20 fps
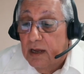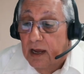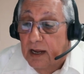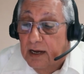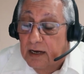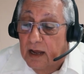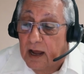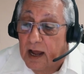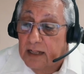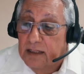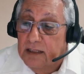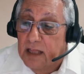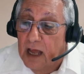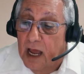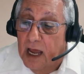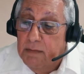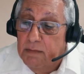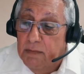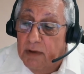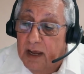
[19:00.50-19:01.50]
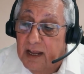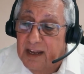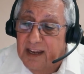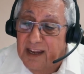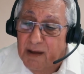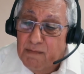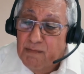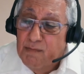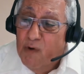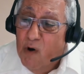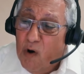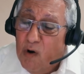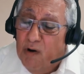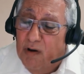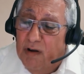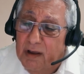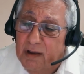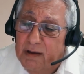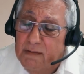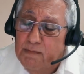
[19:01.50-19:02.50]
and runtime, and the more
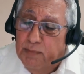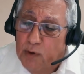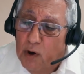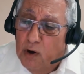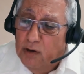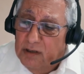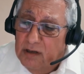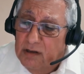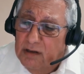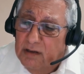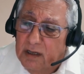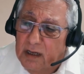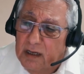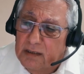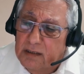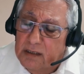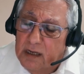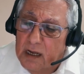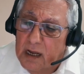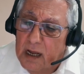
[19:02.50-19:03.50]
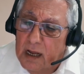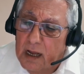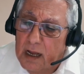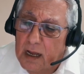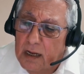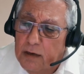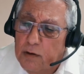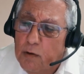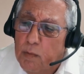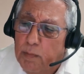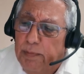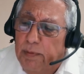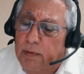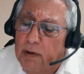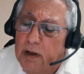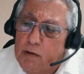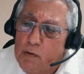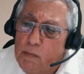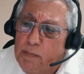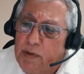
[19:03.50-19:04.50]
important things, you
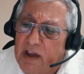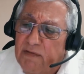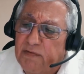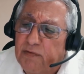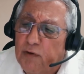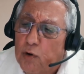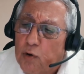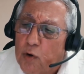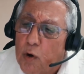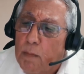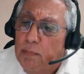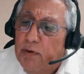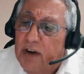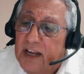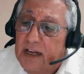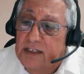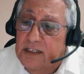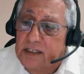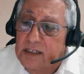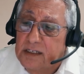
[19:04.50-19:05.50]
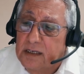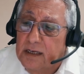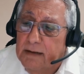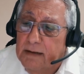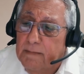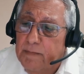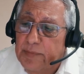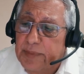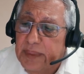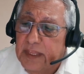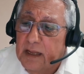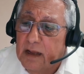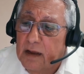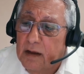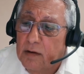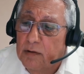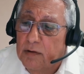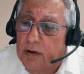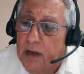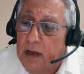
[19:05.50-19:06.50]
pay for complexity,
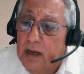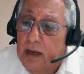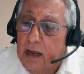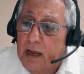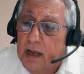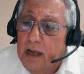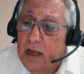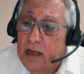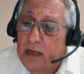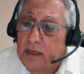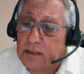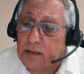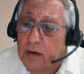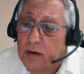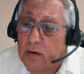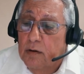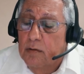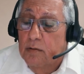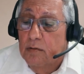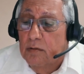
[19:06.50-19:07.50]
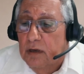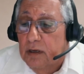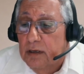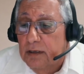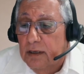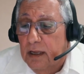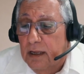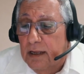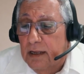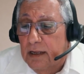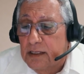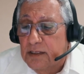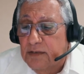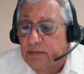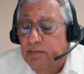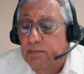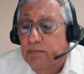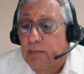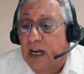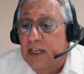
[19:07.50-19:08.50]
okay? So it's
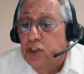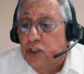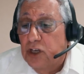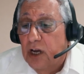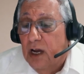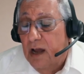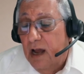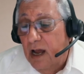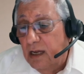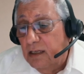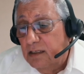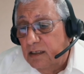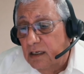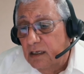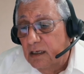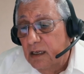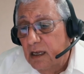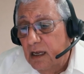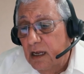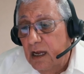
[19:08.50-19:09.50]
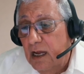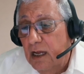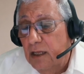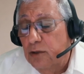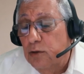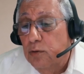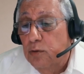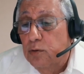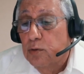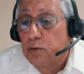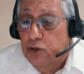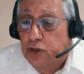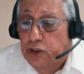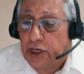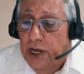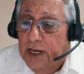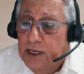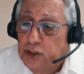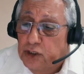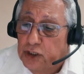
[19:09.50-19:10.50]
much harder to do
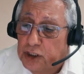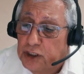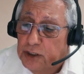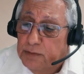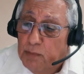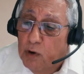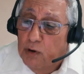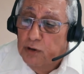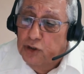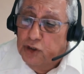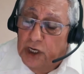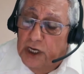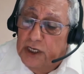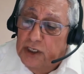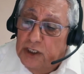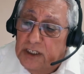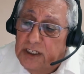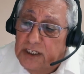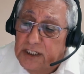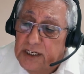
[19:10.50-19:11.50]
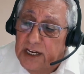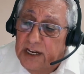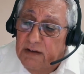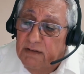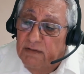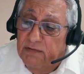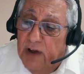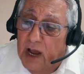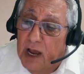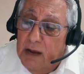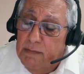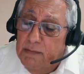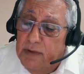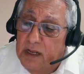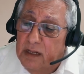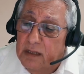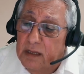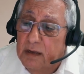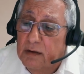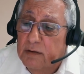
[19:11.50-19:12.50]
changes, small changes in the
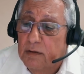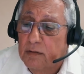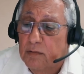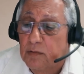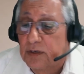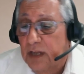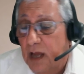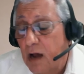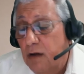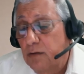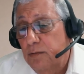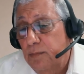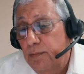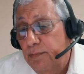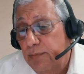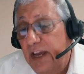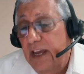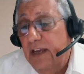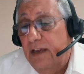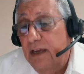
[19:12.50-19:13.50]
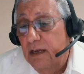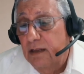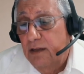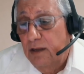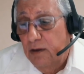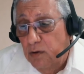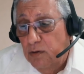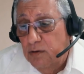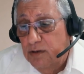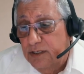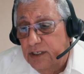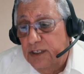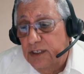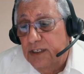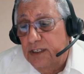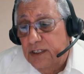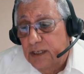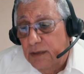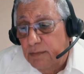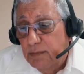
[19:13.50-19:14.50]
environment without breaking the whole
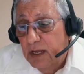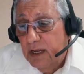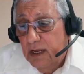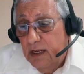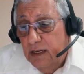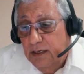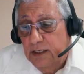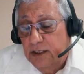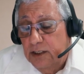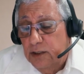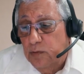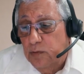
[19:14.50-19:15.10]
system this